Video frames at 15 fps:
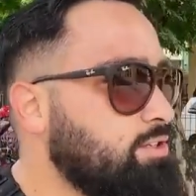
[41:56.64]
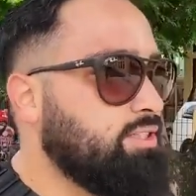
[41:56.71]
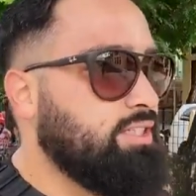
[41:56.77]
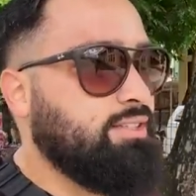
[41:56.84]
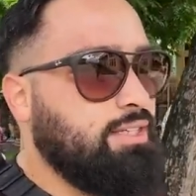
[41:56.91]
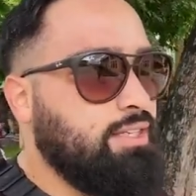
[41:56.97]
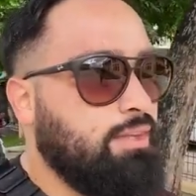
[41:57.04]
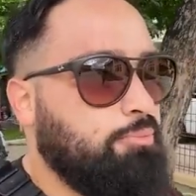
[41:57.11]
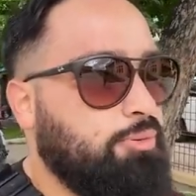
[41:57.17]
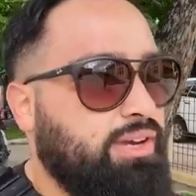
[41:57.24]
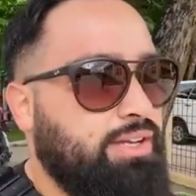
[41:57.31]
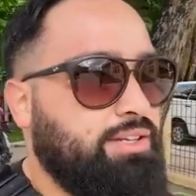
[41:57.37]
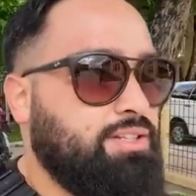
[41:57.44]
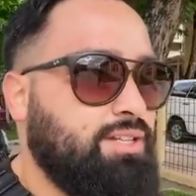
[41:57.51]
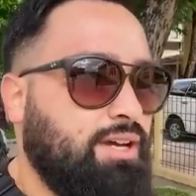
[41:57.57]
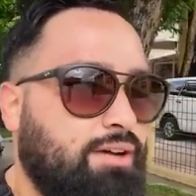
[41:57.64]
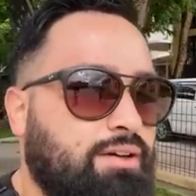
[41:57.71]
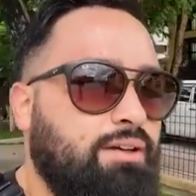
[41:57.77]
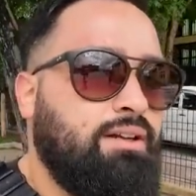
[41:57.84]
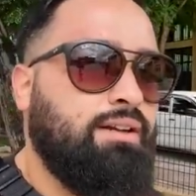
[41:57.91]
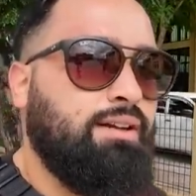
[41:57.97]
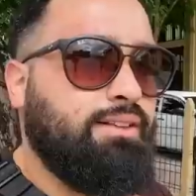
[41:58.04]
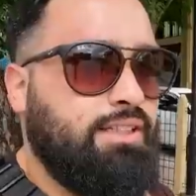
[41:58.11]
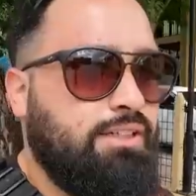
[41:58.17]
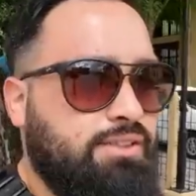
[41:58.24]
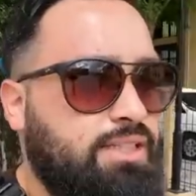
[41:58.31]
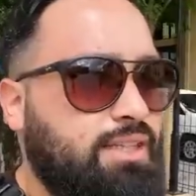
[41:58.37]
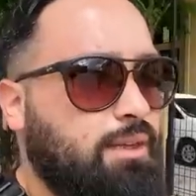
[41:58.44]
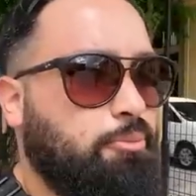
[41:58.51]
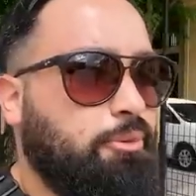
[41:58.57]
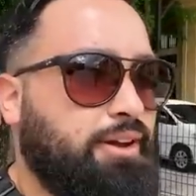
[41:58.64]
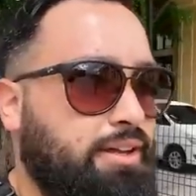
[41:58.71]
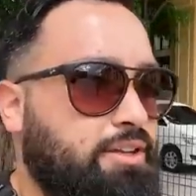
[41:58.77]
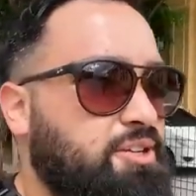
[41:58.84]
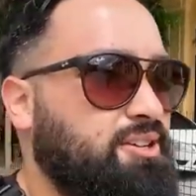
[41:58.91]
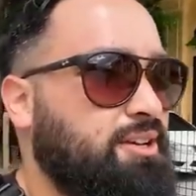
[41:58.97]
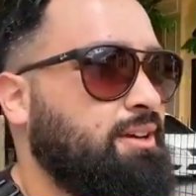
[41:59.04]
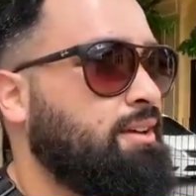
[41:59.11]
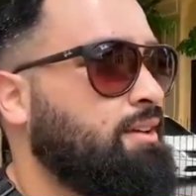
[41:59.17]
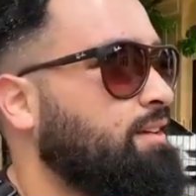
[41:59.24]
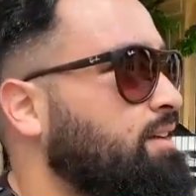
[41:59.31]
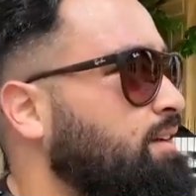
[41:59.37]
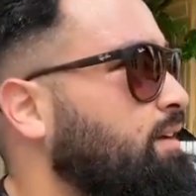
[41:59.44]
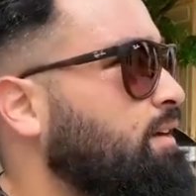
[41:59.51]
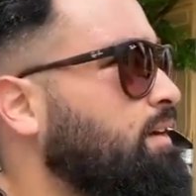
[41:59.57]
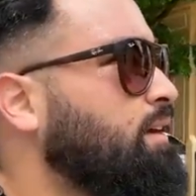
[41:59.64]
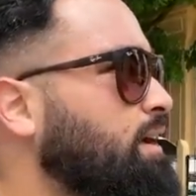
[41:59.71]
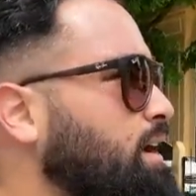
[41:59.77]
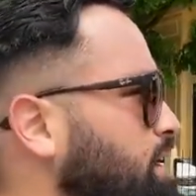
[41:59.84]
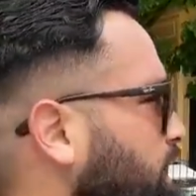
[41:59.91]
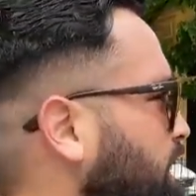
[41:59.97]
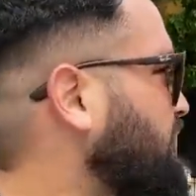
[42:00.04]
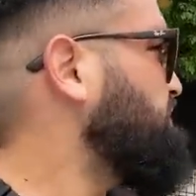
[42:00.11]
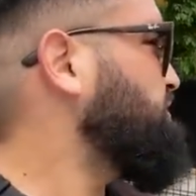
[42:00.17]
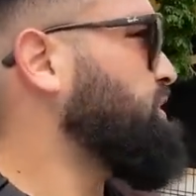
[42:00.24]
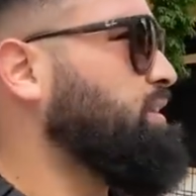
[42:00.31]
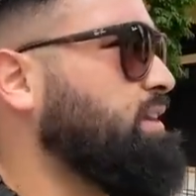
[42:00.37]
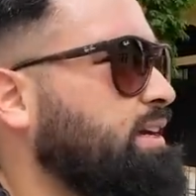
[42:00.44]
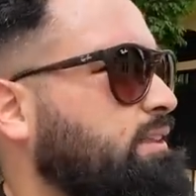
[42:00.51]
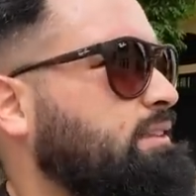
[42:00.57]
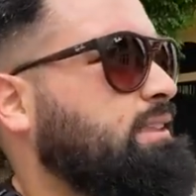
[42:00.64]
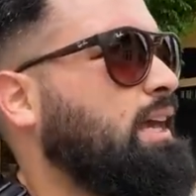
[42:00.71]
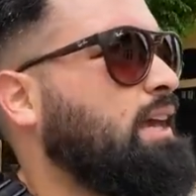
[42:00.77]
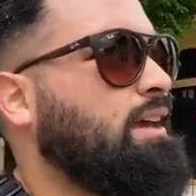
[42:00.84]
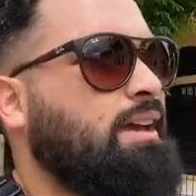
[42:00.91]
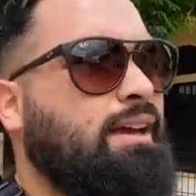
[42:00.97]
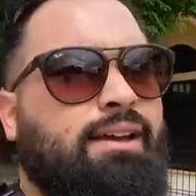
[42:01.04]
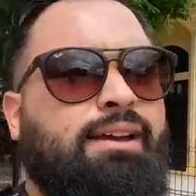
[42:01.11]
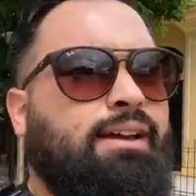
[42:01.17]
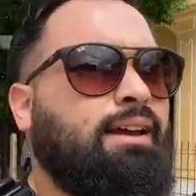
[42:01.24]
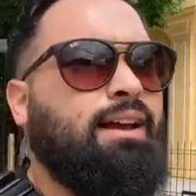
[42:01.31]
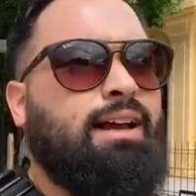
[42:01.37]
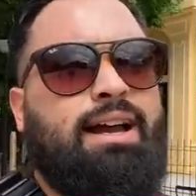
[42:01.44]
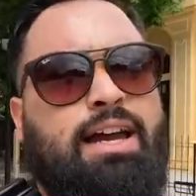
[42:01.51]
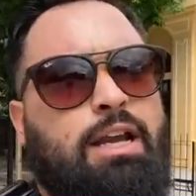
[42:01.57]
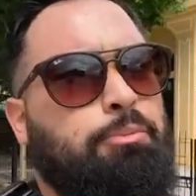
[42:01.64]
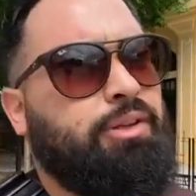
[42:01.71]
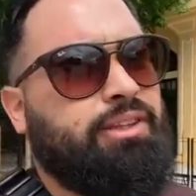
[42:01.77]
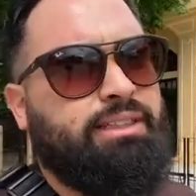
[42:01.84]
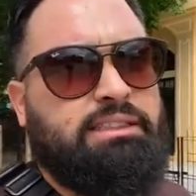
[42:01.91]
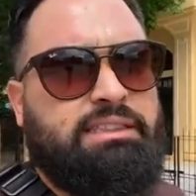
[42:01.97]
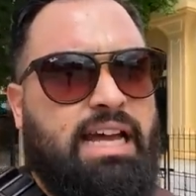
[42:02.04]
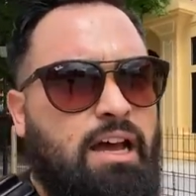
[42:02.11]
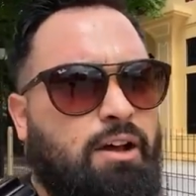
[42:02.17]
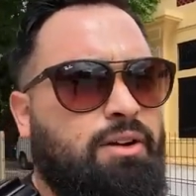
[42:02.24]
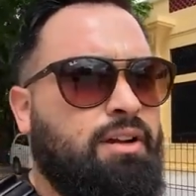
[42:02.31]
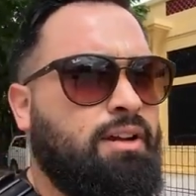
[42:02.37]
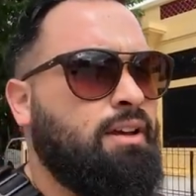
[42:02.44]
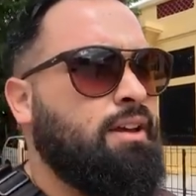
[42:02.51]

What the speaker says: you to see the bridge. So let's go see the bridge, and then after this I gotta put this down.